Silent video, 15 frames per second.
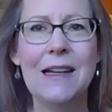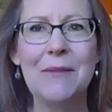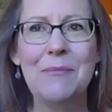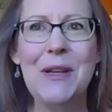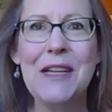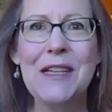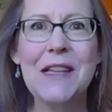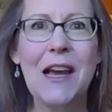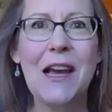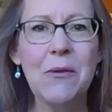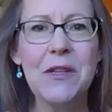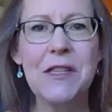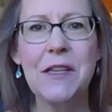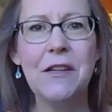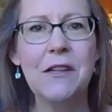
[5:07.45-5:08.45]
Because I
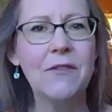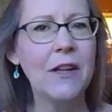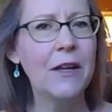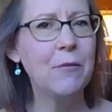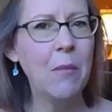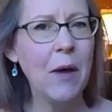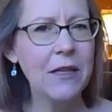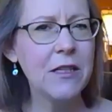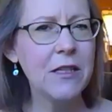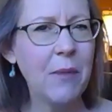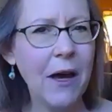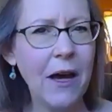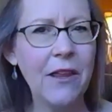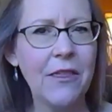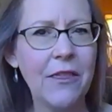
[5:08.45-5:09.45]
always think of like Monty
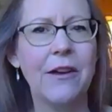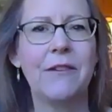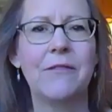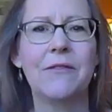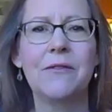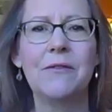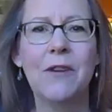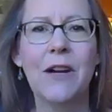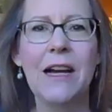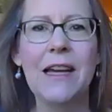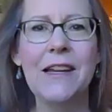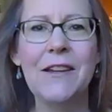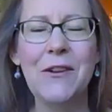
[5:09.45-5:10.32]
Python, right?